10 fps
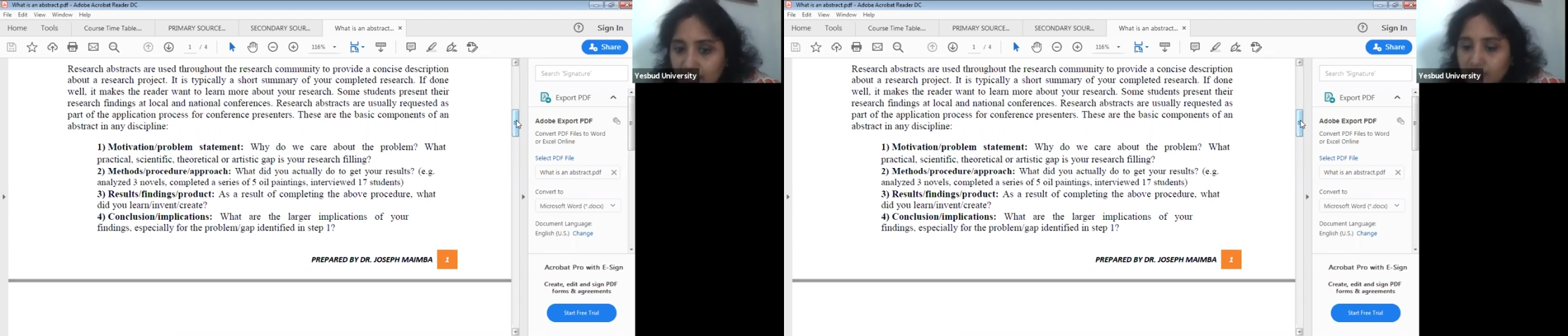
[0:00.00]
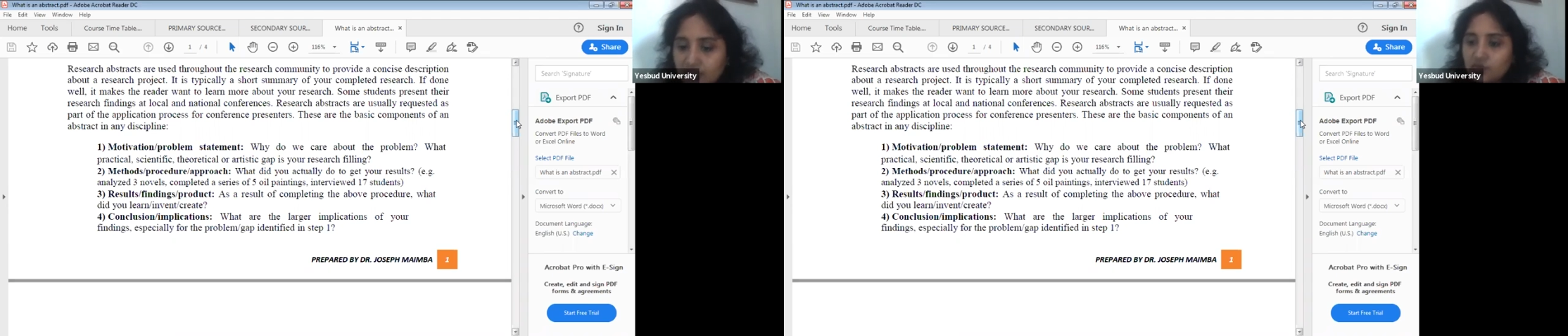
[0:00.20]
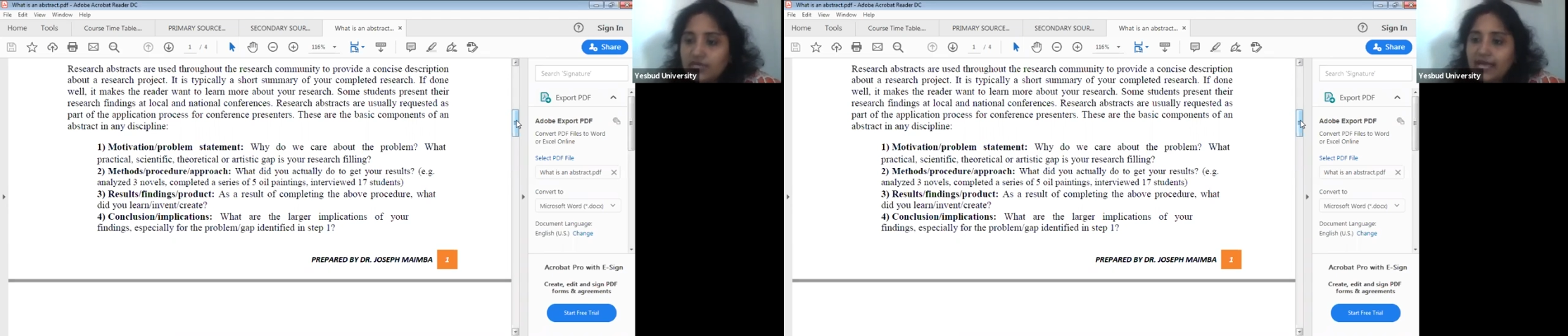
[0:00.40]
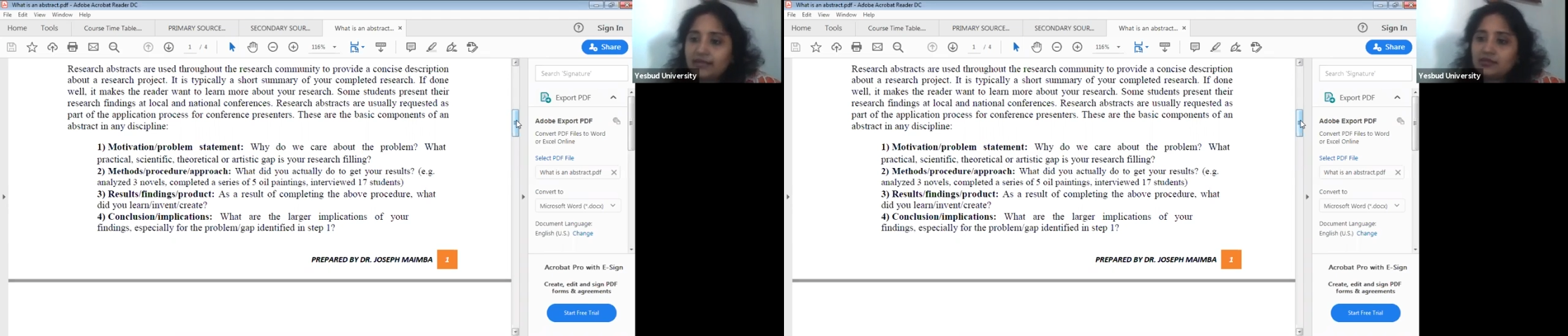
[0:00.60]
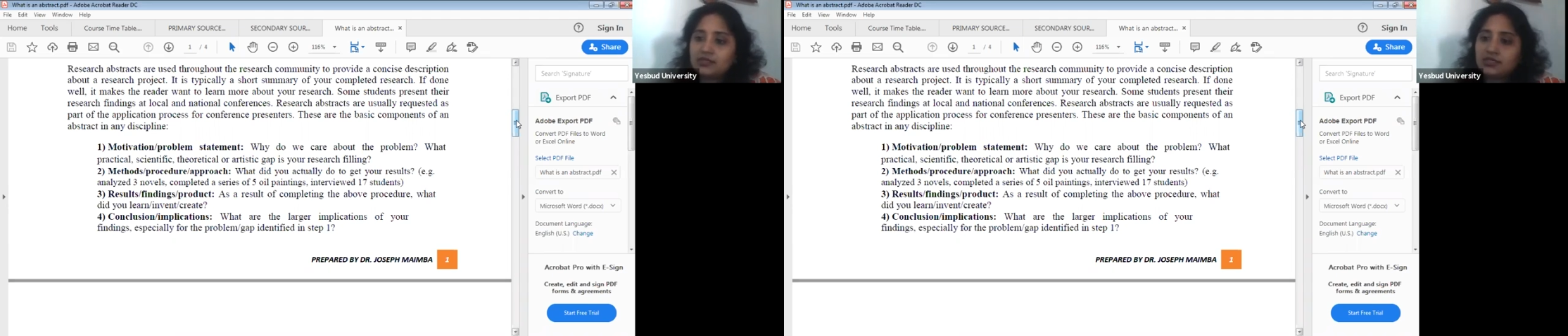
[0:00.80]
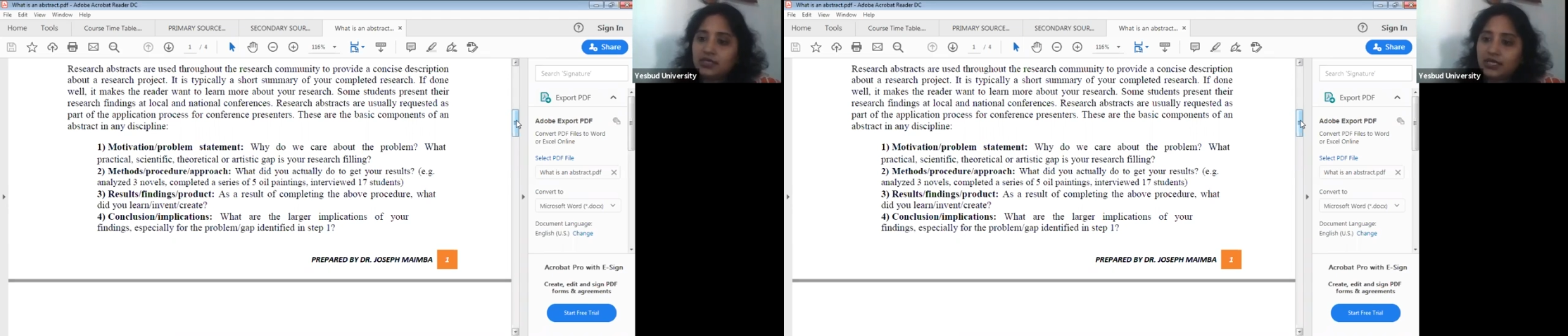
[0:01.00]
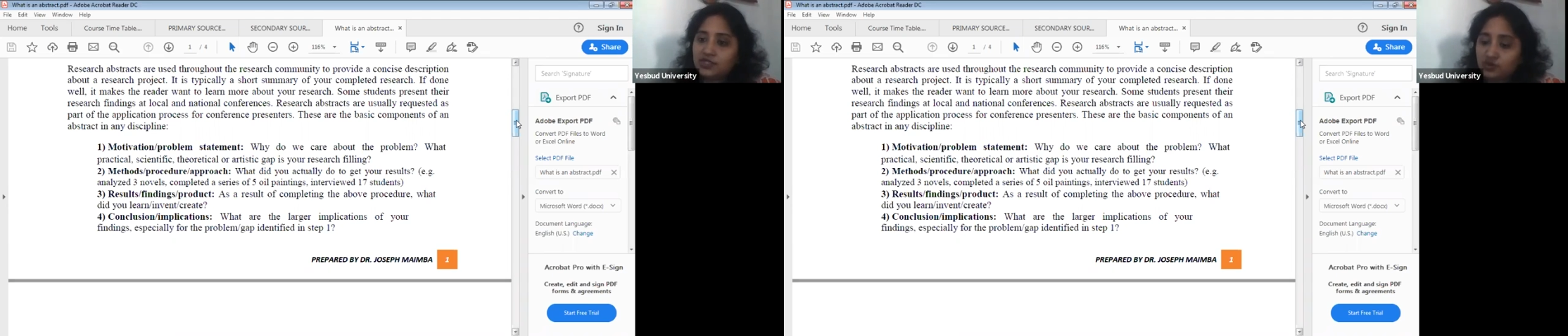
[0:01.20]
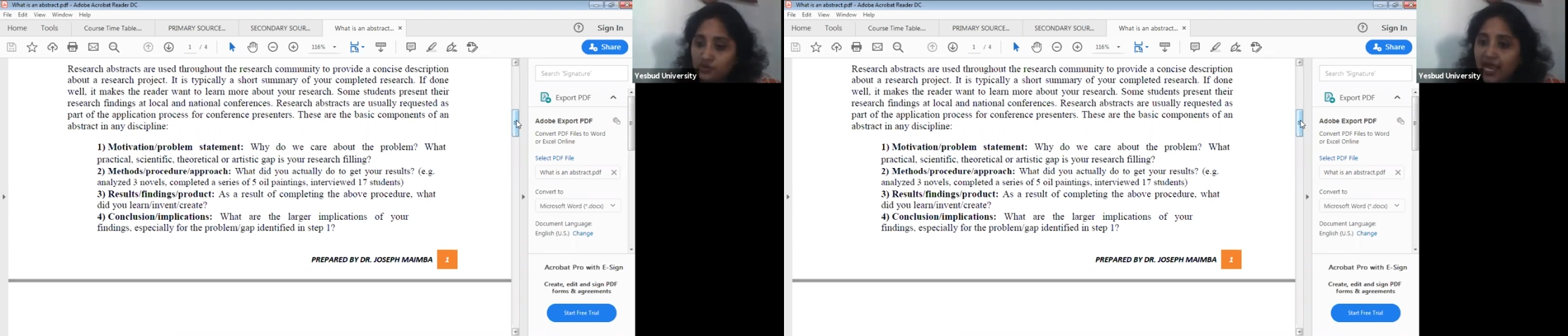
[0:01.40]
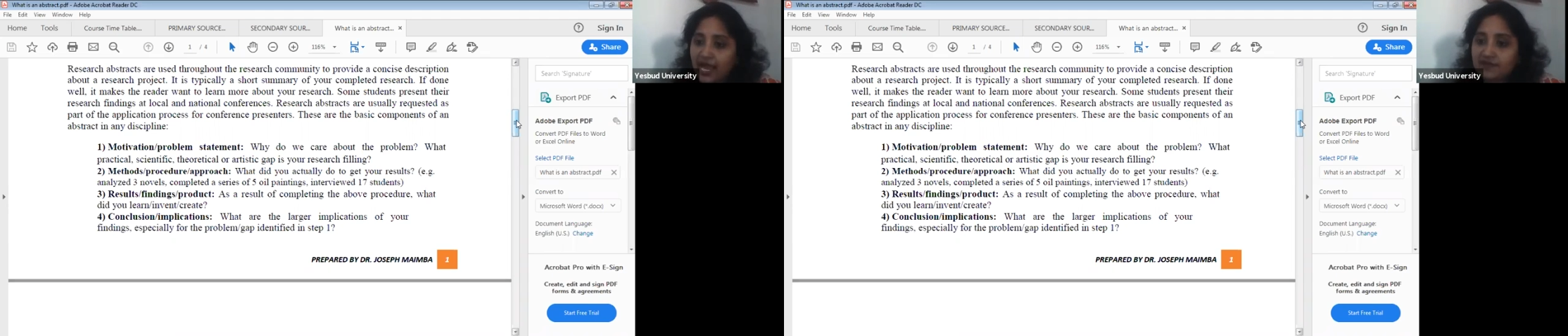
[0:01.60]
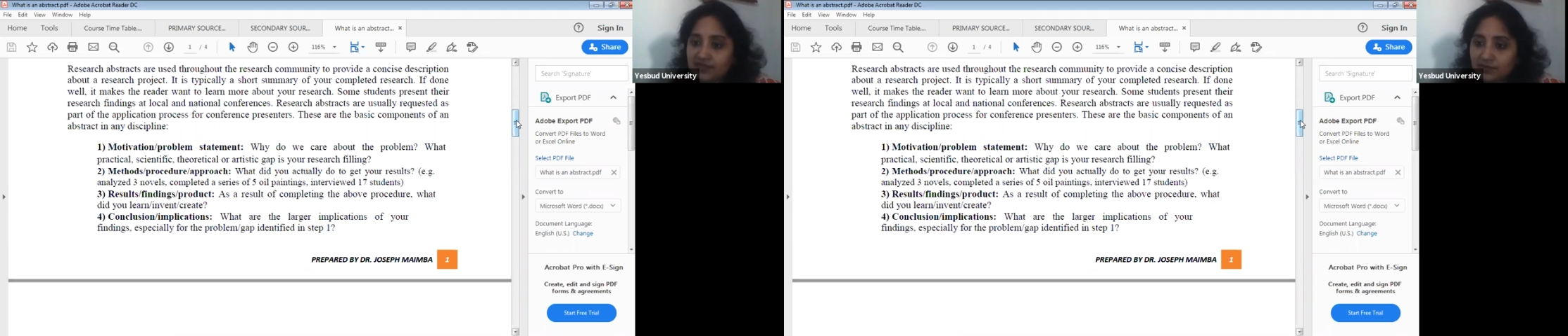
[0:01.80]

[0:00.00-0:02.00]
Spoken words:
so that it should have some